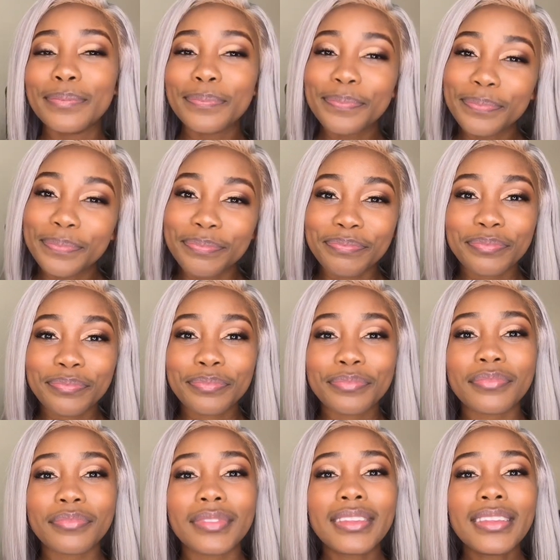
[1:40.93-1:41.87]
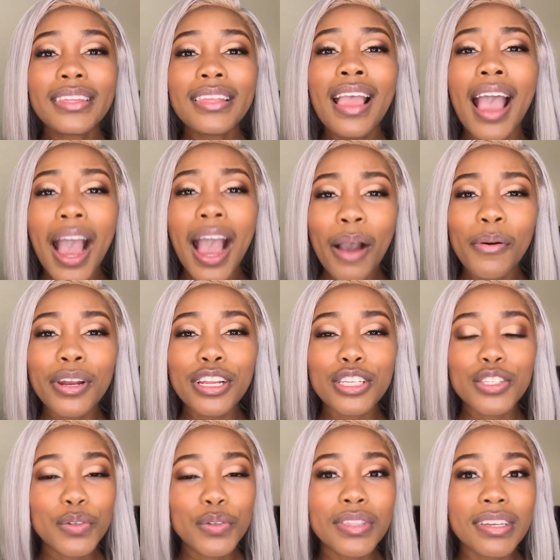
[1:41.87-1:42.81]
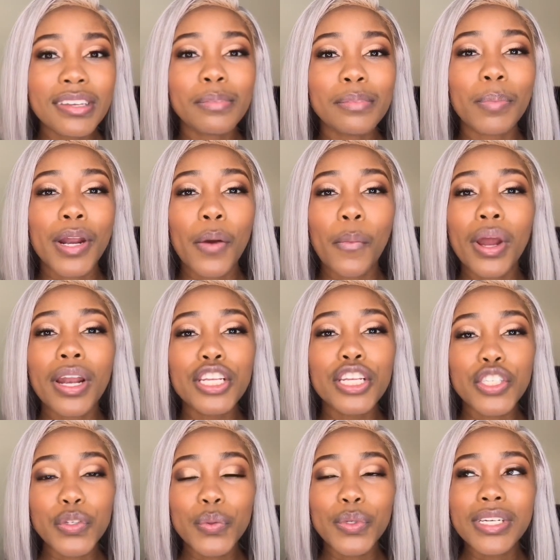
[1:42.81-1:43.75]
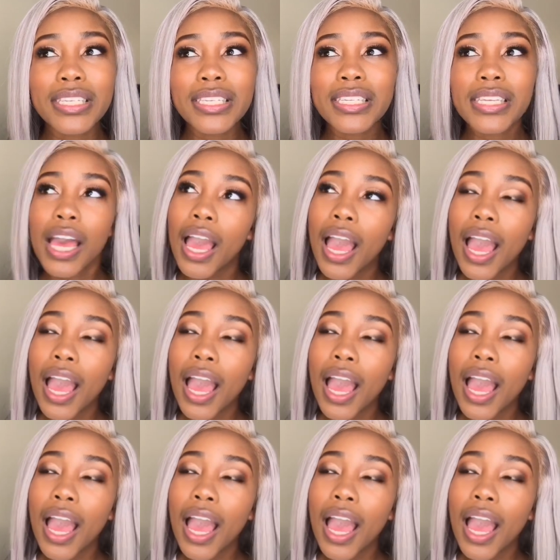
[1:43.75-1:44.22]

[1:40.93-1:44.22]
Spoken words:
I want to do this, but I want to do it